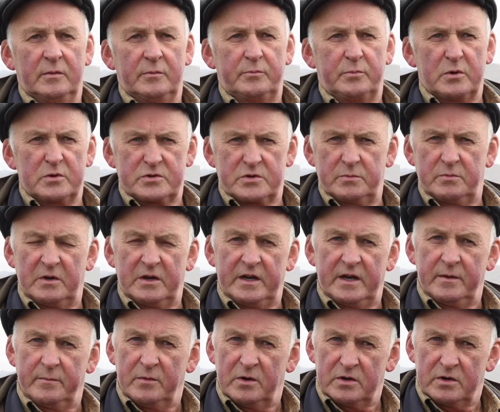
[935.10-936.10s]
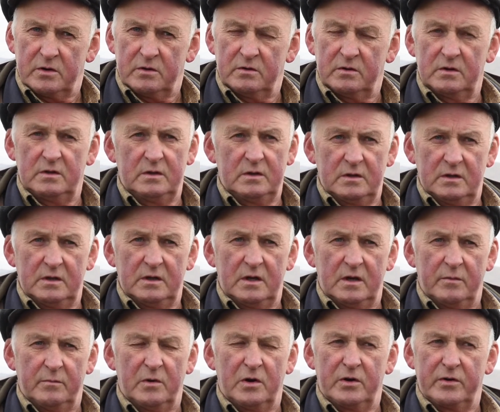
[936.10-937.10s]
Possibly a more
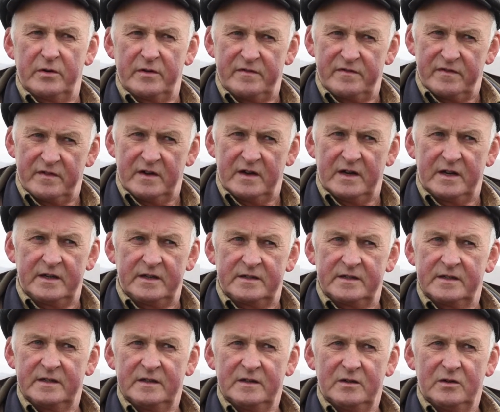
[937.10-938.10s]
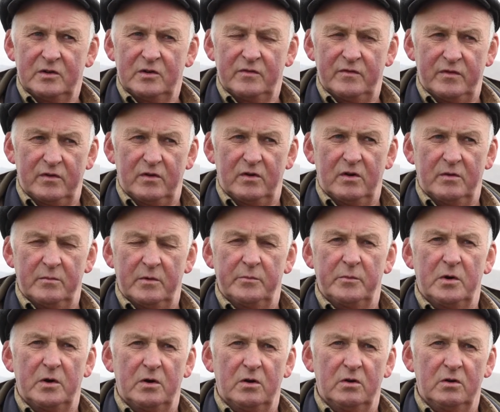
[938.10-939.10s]
refined form, a
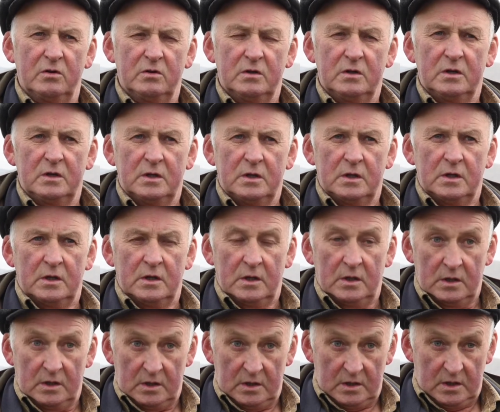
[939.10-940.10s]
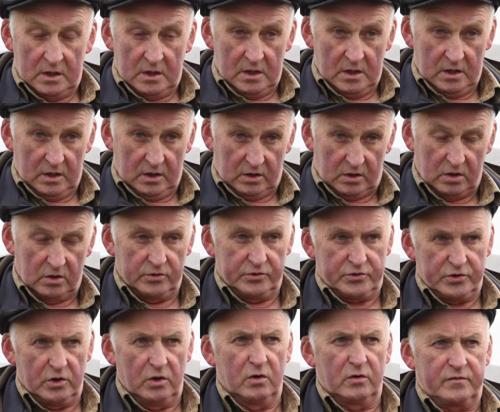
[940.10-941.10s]
more
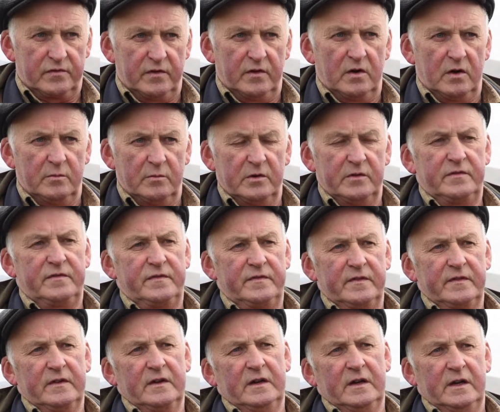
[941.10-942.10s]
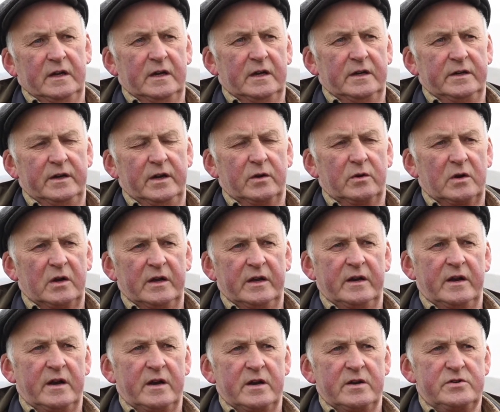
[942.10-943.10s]
controlled form of nuclear
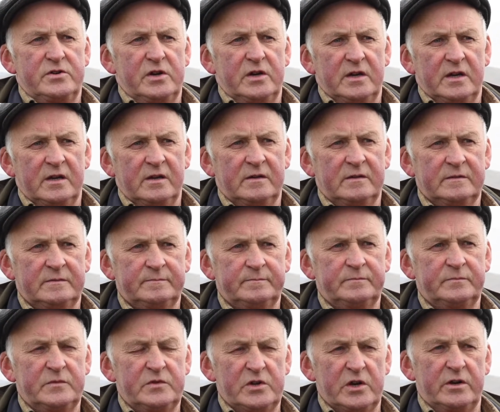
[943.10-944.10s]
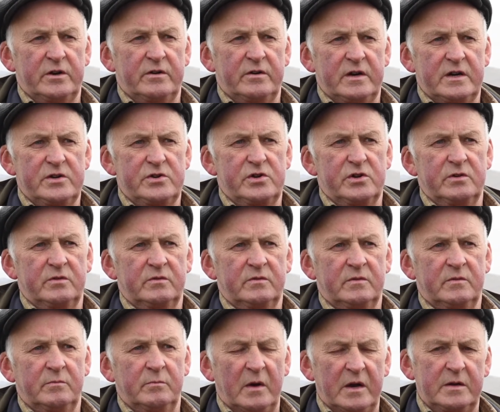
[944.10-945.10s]
energy generation
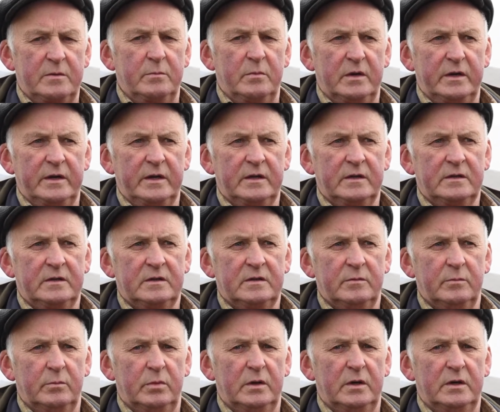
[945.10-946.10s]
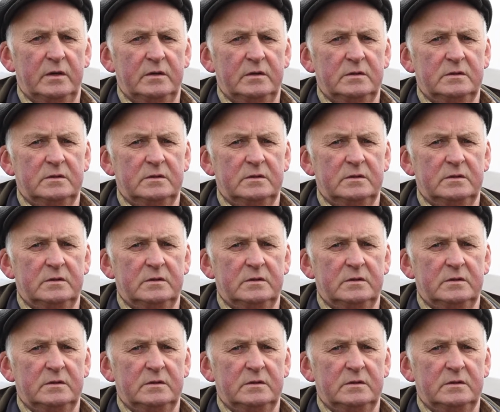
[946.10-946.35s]
might be, but